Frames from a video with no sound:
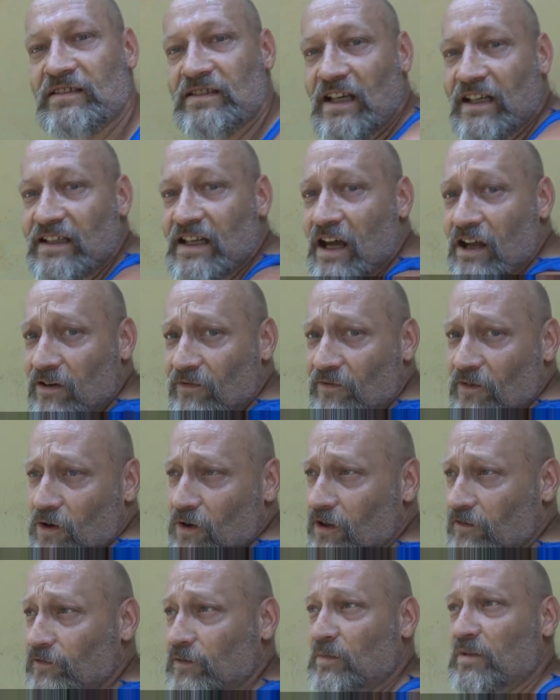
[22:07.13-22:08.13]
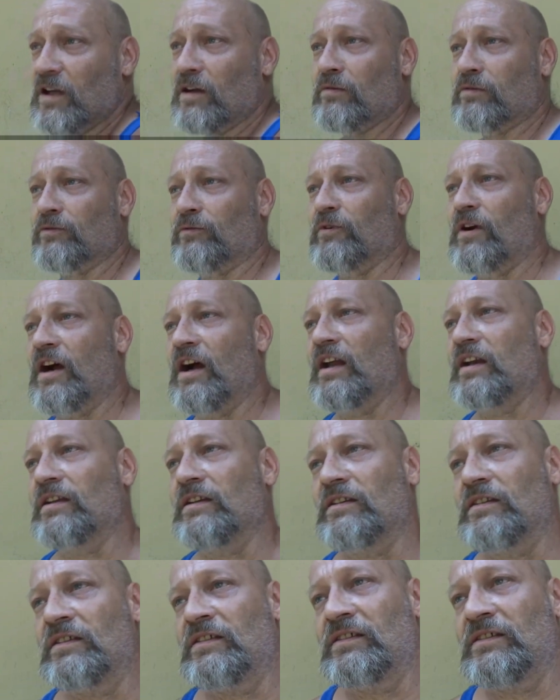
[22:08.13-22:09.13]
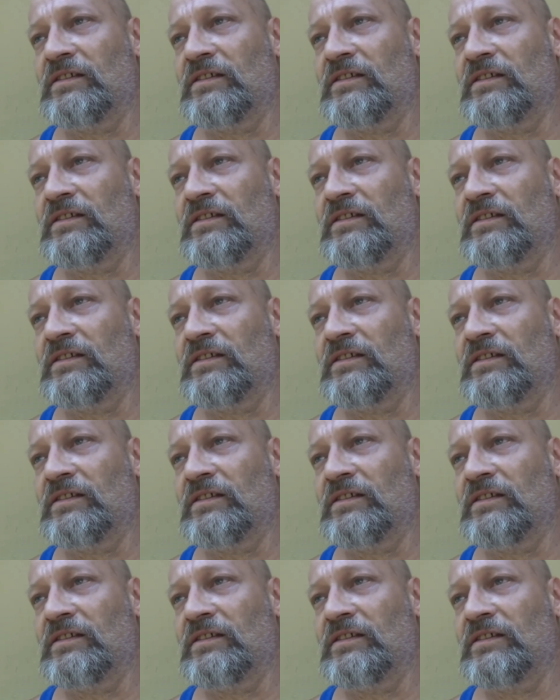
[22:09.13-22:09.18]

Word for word: because I doubt if I'll ever be able to ride it.